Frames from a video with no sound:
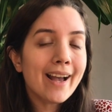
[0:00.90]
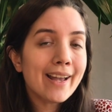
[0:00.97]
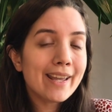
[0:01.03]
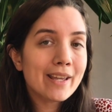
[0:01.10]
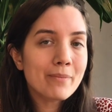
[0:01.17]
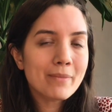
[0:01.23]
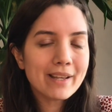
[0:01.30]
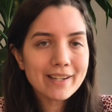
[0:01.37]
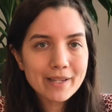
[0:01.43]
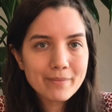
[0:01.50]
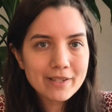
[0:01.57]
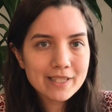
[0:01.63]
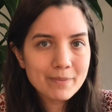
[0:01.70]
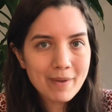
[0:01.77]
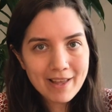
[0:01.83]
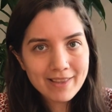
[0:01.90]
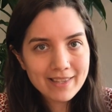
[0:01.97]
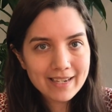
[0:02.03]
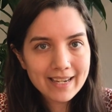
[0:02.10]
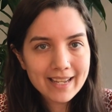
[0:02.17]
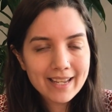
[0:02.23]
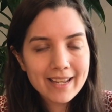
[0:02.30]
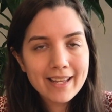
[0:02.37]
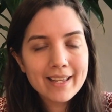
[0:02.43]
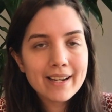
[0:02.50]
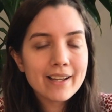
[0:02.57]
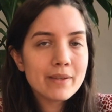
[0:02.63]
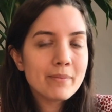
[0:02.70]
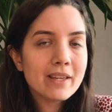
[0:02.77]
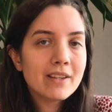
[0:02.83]
Hi, my name is Bethany, and
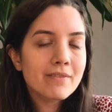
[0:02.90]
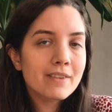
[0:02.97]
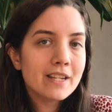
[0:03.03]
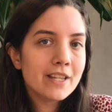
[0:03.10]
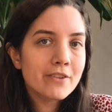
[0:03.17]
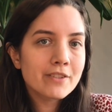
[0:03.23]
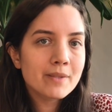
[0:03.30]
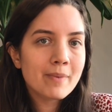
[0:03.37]
I make videos